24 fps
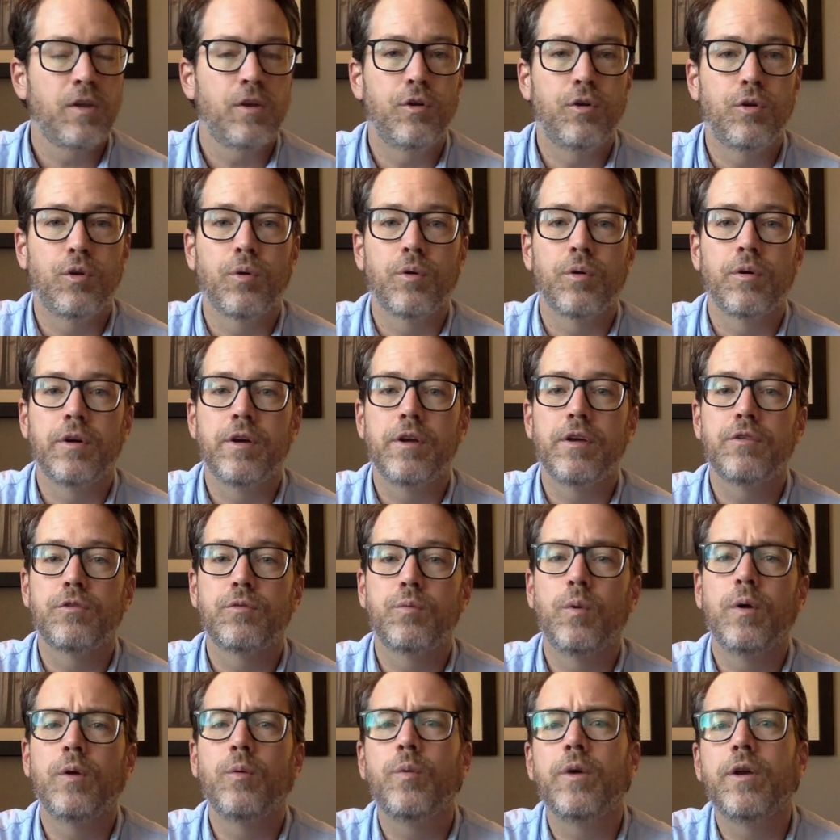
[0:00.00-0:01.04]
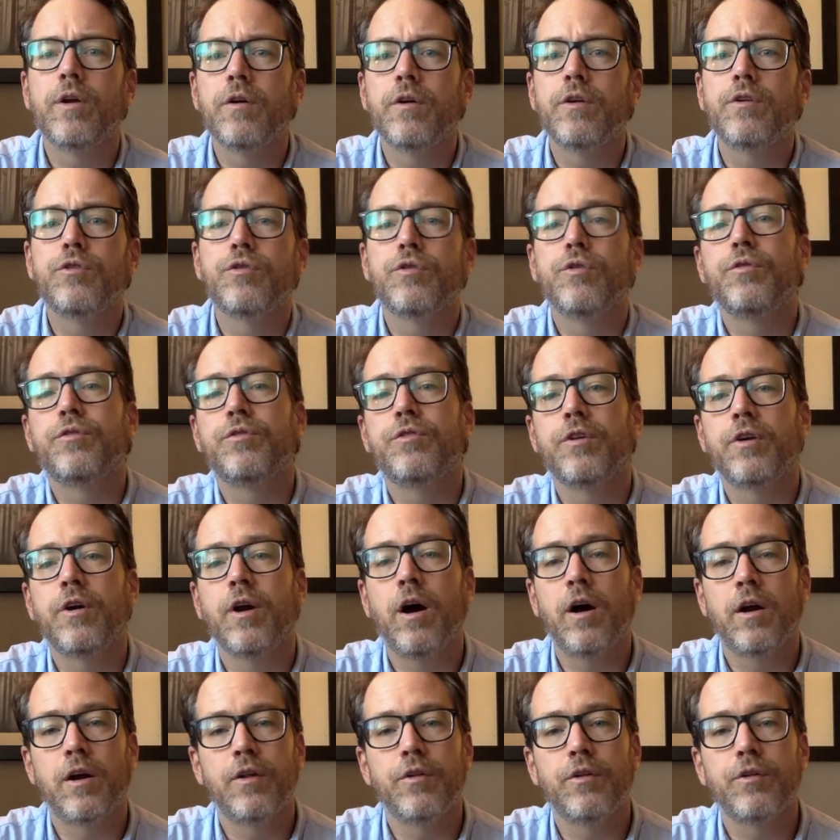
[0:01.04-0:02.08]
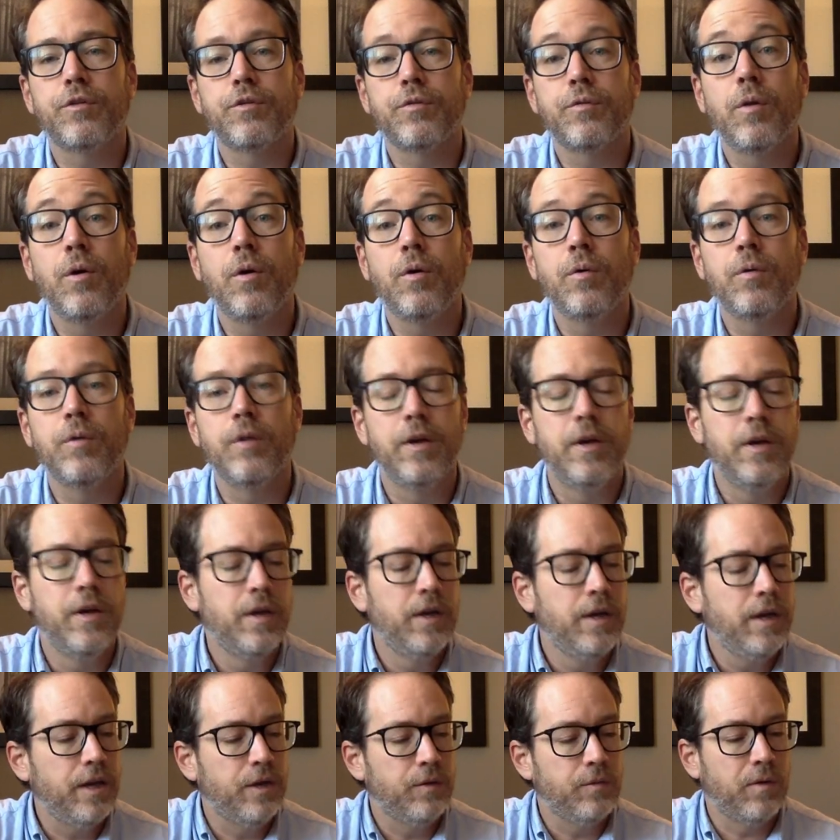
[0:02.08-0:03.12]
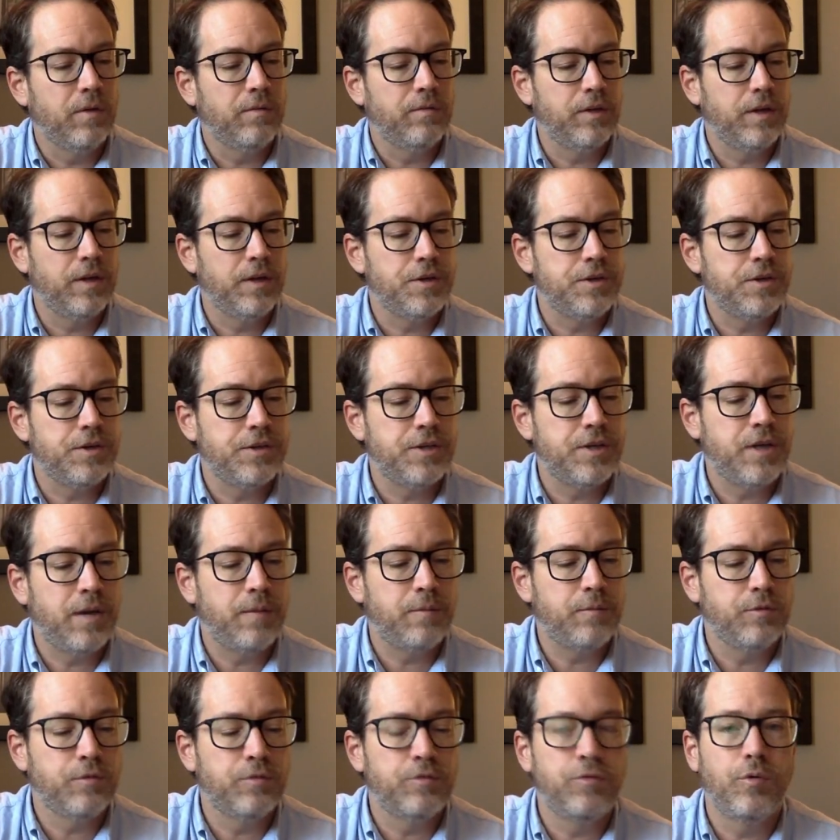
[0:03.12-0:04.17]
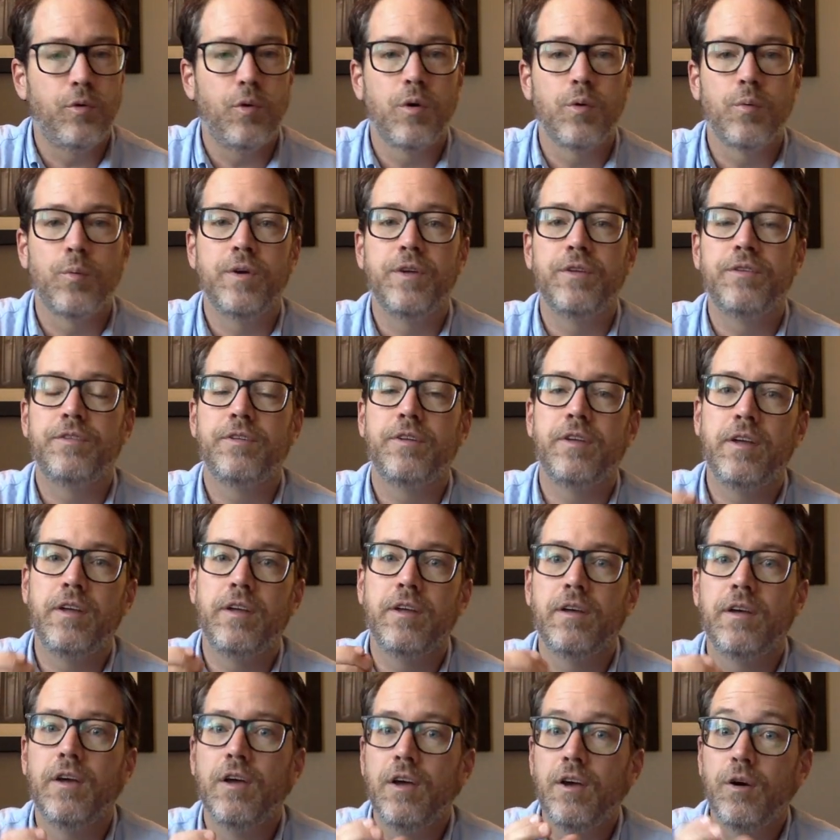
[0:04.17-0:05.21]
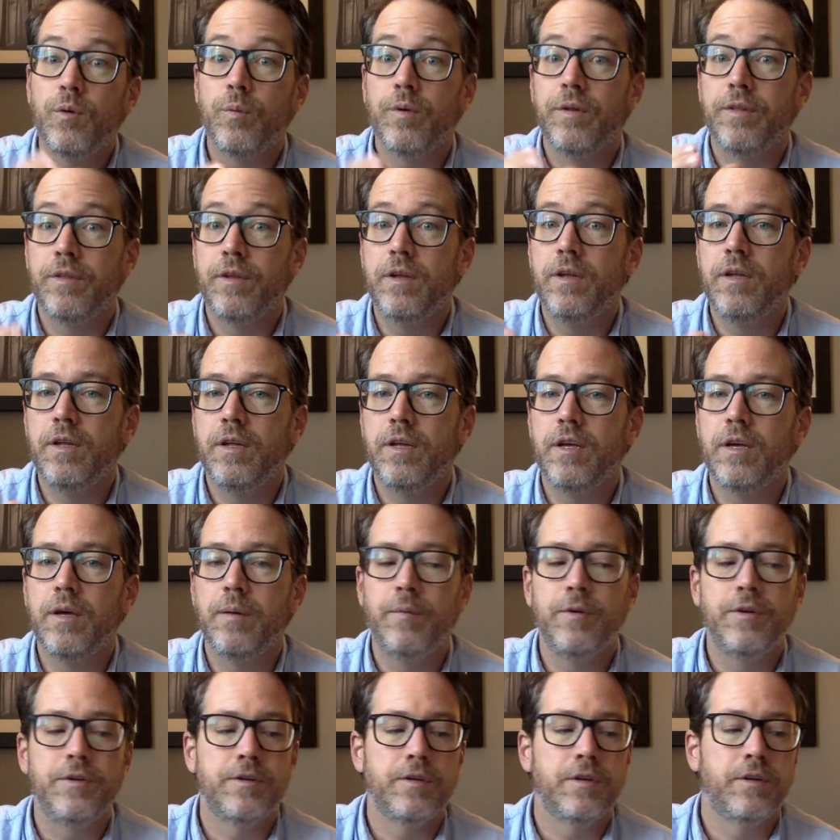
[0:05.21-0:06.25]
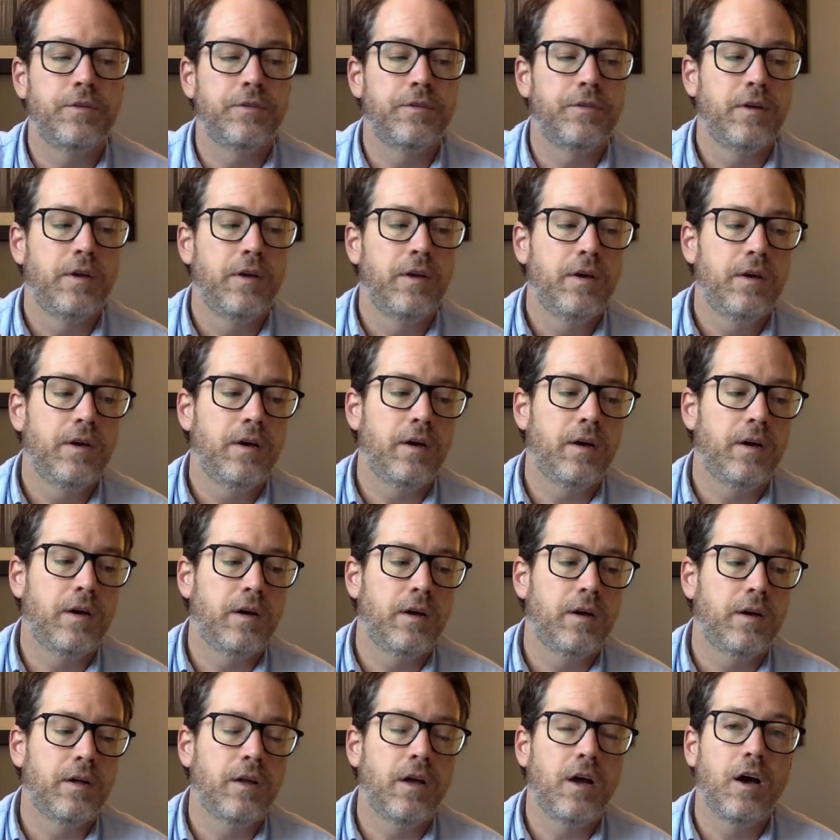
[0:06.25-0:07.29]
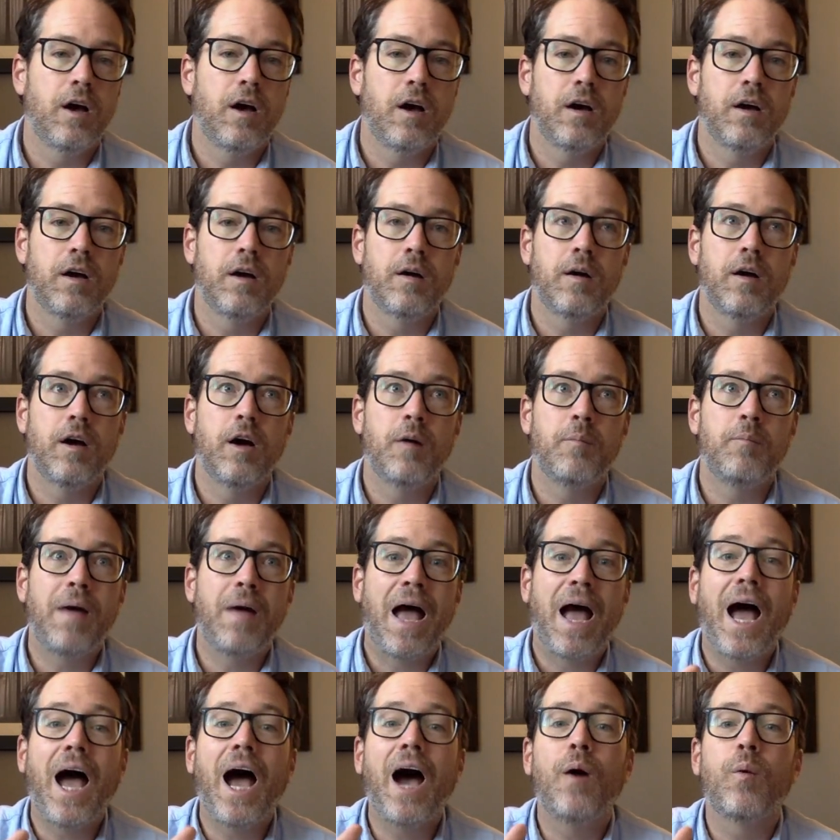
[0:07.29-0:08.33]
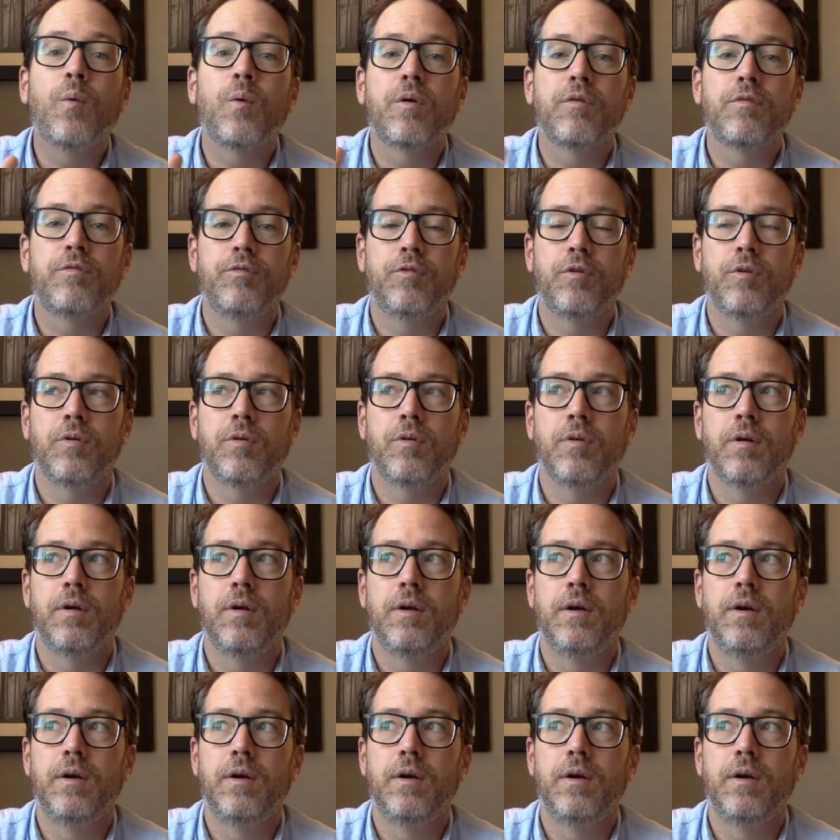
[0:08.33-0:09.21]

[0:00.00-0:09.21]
glorious when we are introduced to god on the throne in revelation chapter 4 we see within the images uh, a, a, powerful